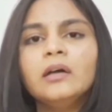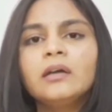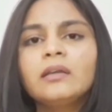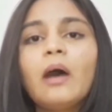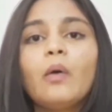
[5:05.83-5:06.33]

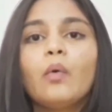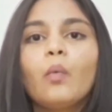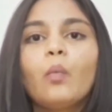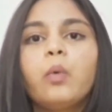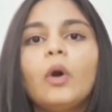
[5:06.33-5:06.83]
Now,
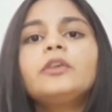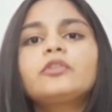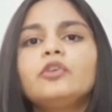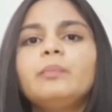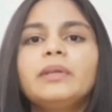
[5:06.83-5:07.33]
what
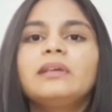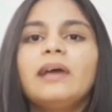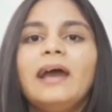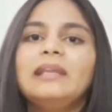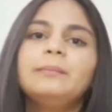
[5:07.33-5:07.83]
could be the
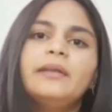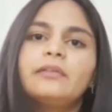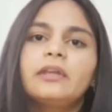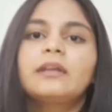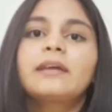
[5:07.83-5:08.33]

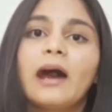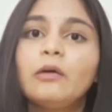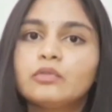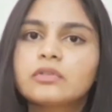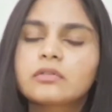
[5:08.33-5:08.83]
elementary
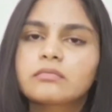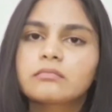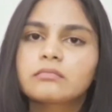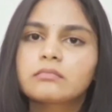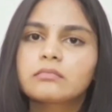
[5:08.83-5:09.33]
grounds
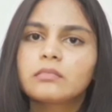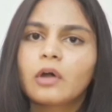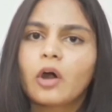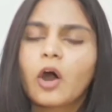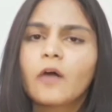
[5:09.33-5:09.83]

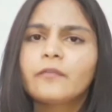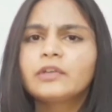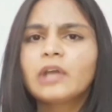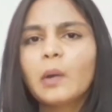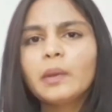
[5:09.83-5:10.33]
of
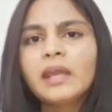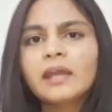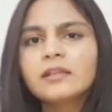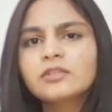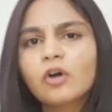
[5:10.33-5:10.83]
dowry
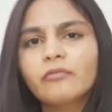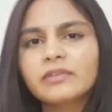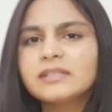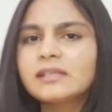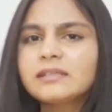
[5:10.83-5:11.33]
and its
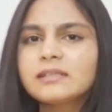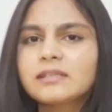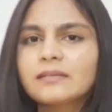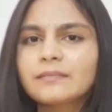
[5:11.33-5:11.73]
offenses?